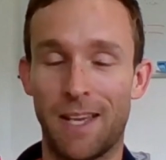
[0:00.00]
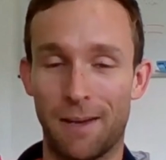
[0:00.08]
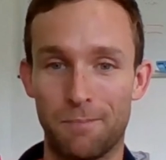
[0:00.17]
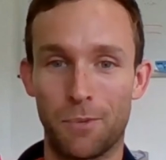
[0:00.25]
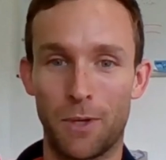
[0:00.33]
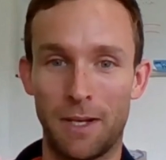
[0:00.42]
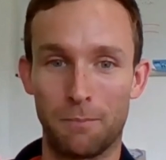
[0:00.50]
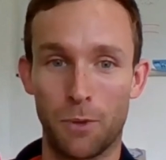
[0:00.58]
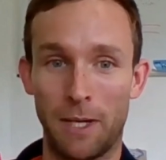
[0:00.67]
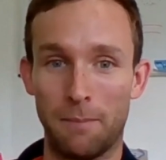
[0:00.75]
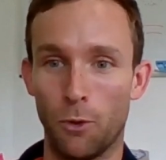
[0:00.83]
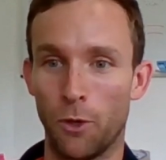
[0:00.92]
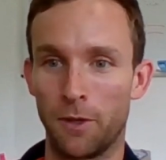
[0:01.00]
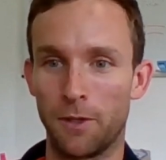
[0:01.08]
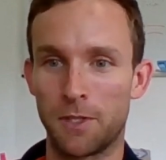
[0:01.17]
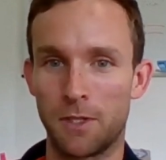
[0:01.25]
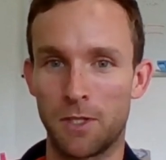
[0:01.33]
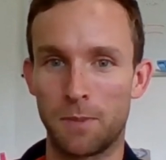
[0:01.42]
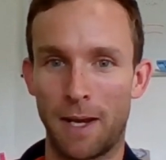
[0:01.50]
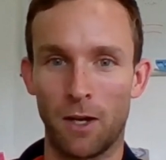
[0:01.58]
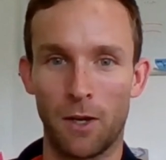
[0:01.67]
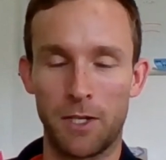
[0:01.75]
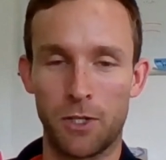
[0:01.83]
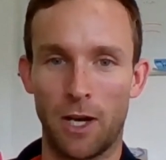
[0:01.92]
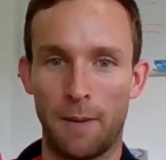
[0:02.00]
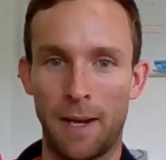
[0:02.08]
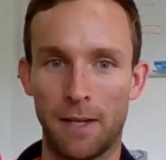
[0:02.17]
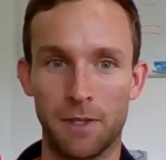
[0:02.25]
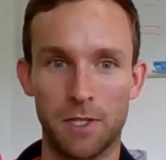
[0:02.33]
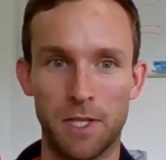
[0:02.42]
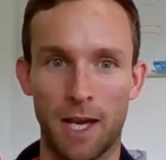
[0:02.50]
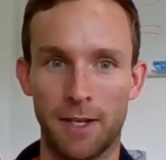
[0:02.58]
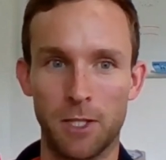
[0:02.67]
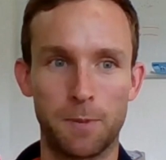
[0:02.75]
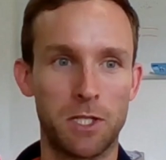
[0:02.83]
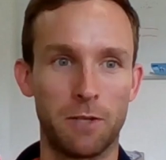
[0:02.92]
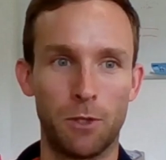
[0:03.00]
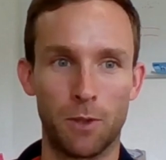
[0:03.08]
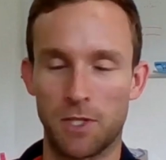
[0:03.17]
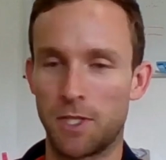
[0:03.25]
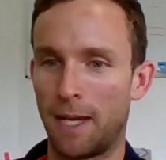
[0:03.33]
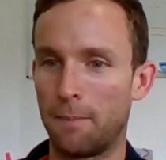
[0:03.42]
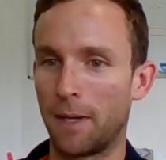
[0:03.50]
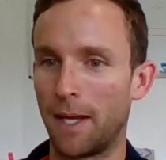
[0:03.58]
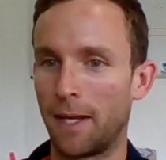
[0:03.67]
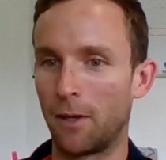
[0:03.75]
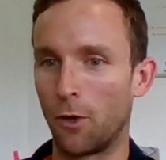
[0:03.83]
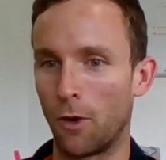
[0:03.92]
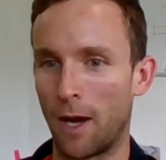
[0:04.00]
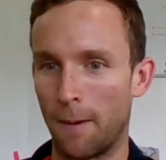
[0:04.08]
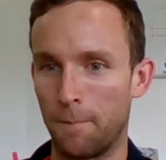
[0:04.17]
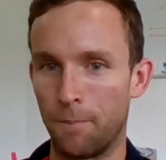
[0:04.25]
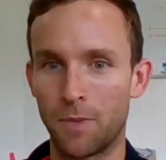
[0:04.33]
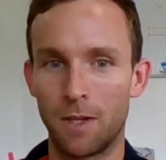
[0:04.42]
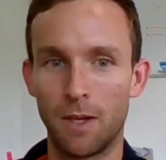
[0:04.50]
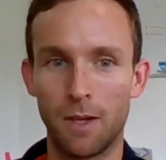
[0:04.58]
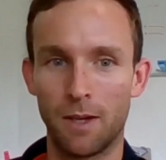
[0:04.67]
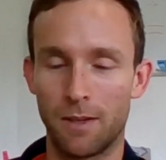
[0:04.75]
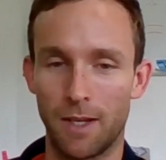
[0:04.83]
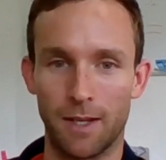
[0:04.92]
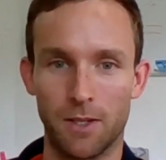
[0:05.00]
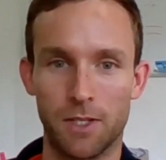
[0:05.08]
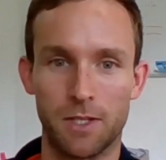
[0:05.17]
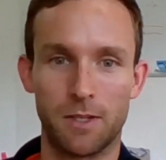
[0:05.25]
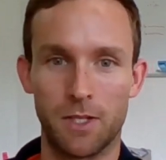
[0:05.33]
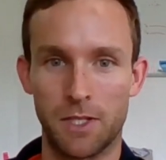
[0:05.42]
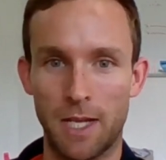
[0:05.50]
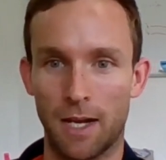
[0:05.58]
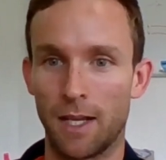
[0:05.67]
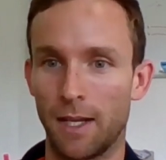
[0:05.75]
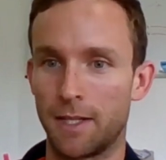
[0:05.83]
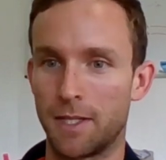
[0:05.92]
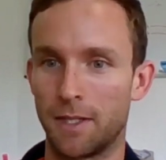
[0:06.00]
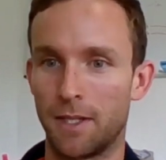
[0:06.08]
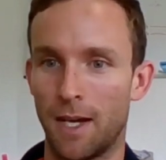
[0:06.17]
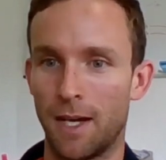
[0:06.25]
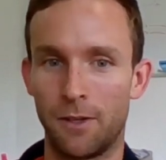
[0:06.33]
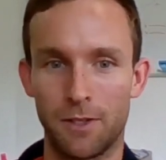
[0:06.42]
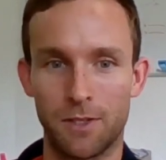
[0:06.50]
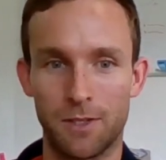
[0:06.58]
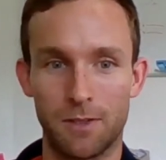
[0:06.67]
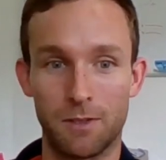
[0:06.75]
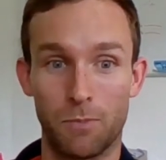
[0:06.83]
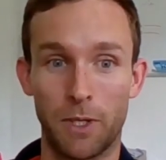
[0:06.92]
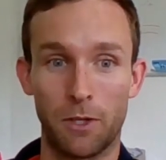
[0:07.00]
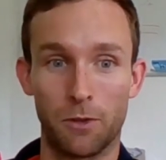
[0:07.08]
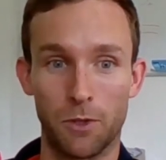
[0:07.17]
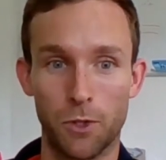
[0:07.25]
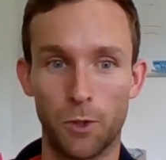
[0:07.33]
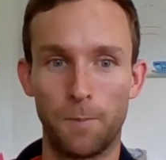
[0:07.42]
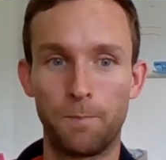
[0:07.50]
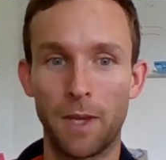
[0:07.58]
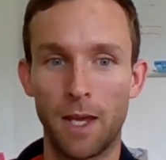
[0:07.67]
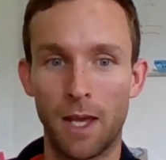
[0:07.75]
yeah, pretty important, because I spend a lot of time out in the sun, especially if you're doing sampling or yeah, just out collecting data. It's pretty crucial.